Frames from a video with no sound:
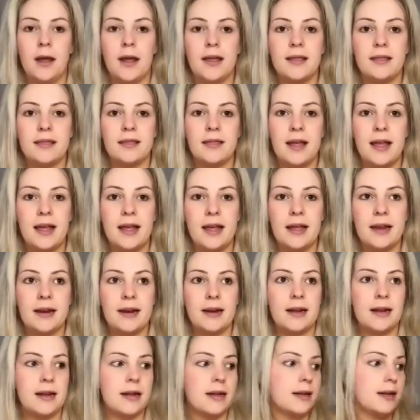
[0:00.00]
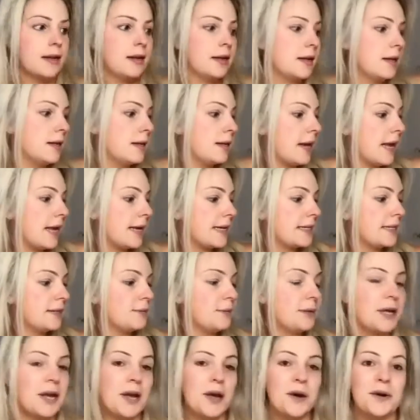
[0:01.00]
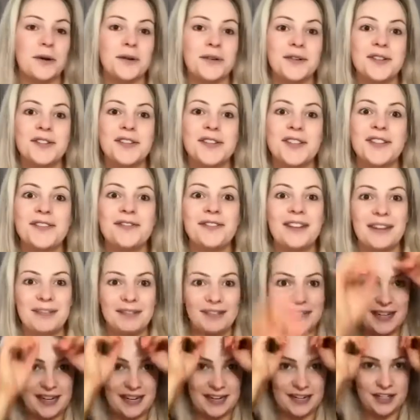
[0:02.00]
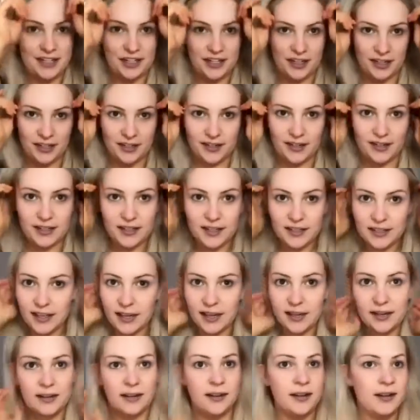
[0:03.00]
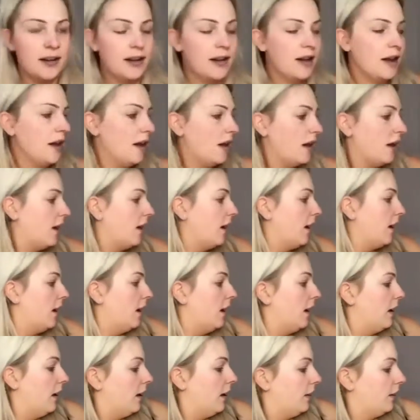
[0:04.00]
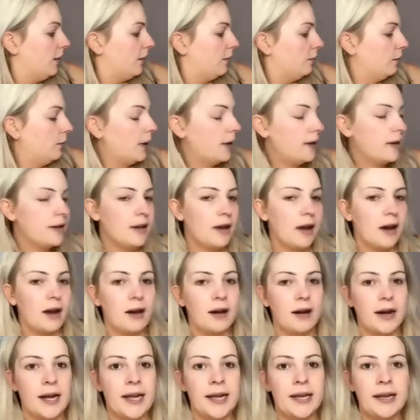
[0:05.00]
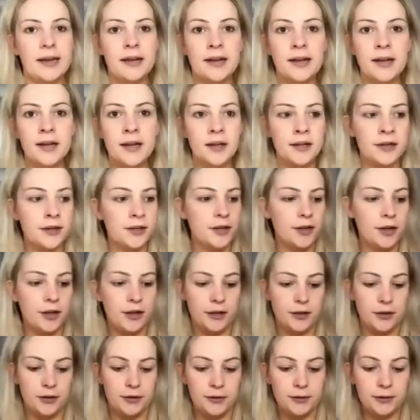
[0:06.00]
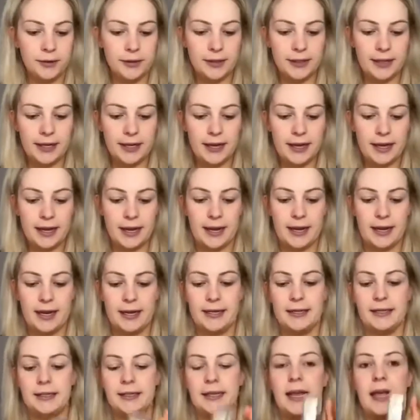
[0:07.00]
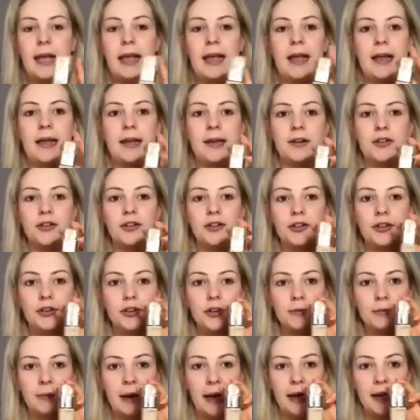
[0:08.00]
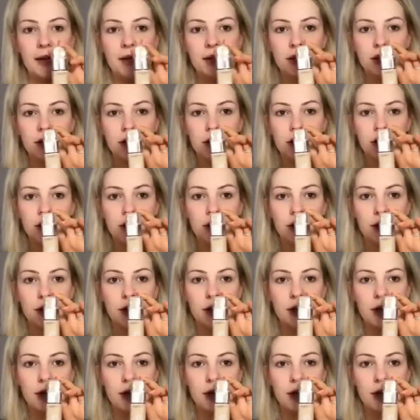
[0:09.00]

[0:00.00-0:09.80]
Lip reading: And then next we go on to the foundation. So the one that I use is a True Match